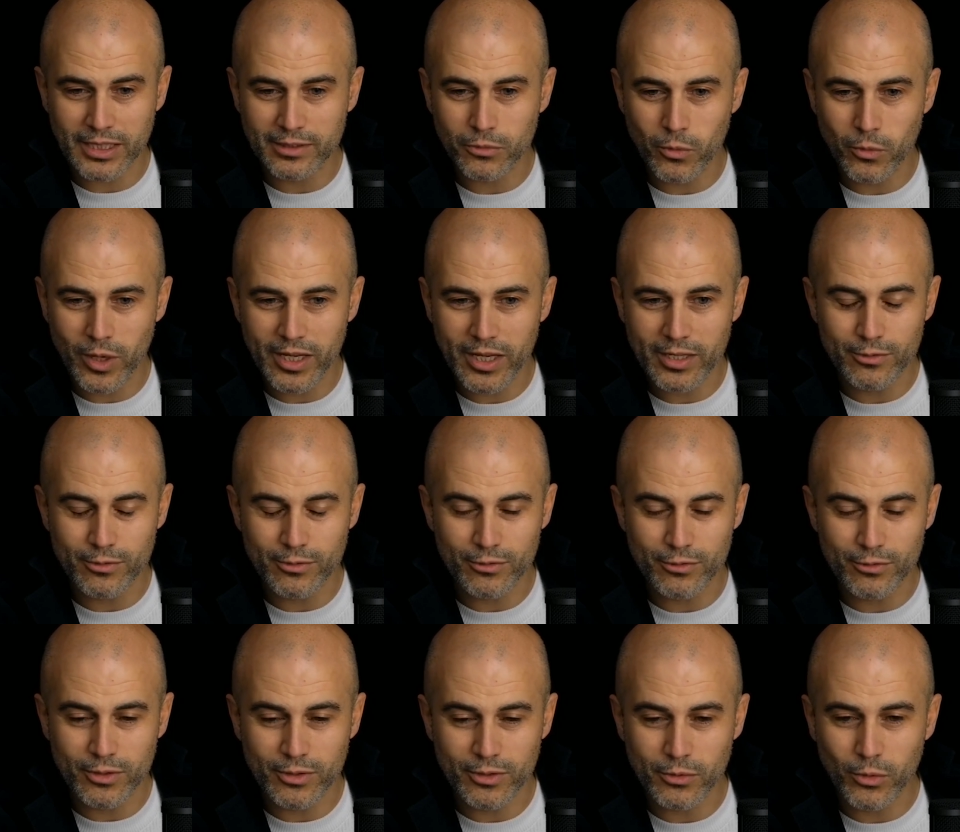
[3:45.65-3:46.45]
wave.
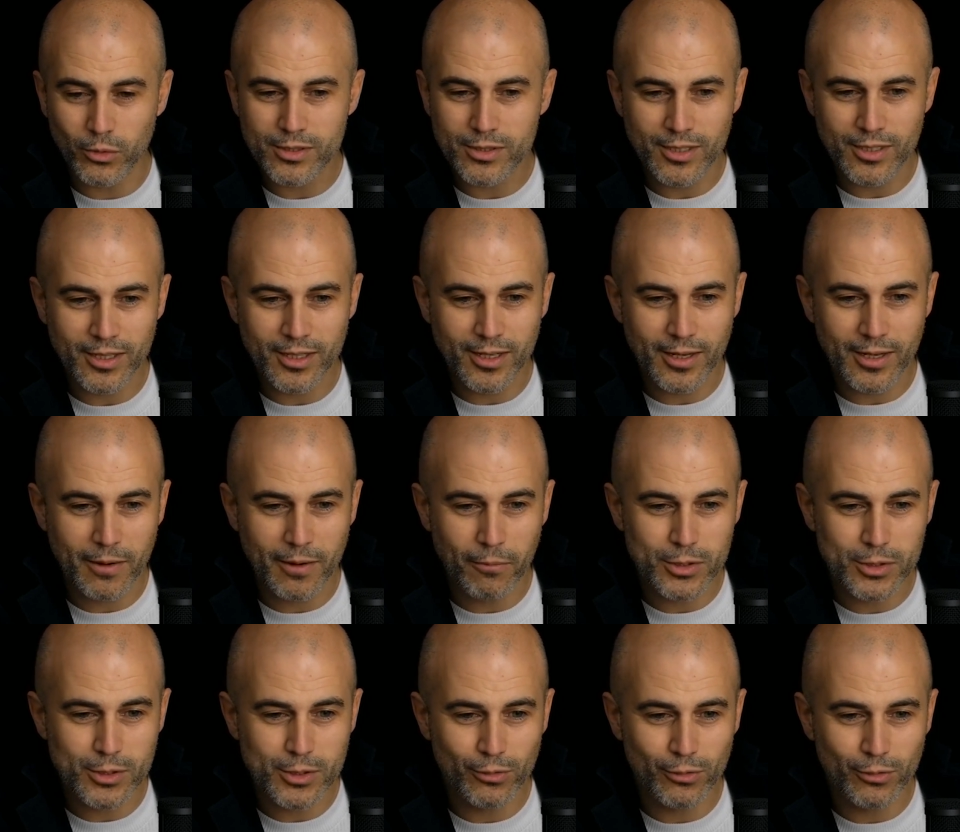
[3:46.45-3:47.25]
What's
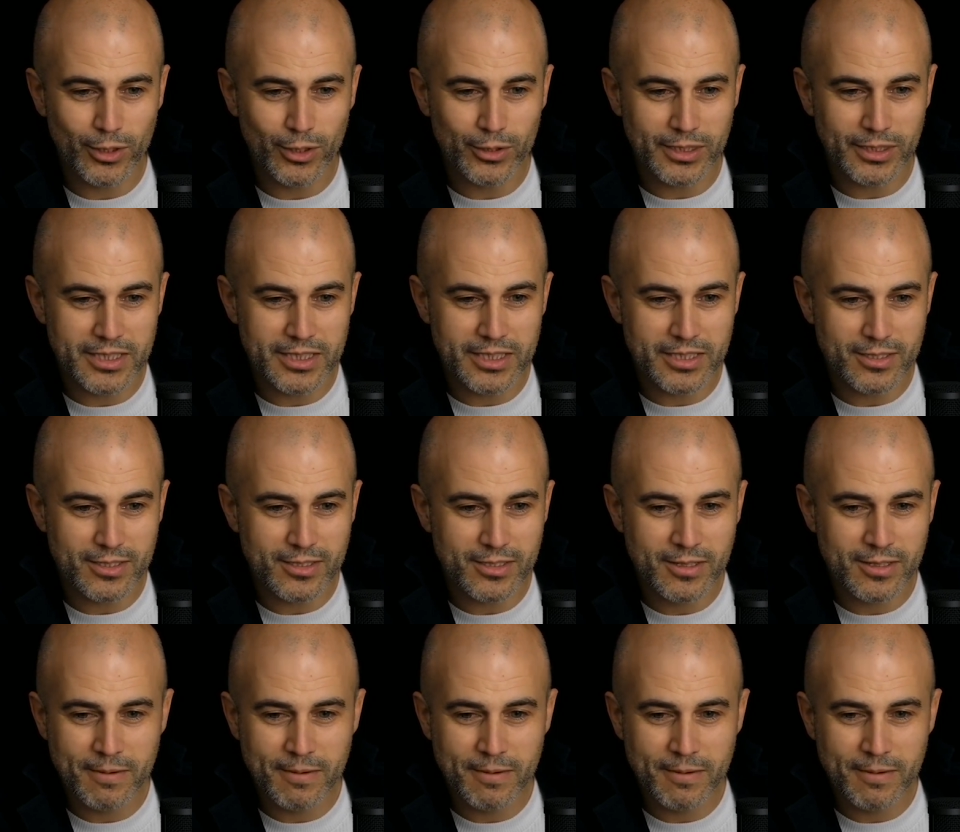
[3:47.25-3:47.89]
your feel on this?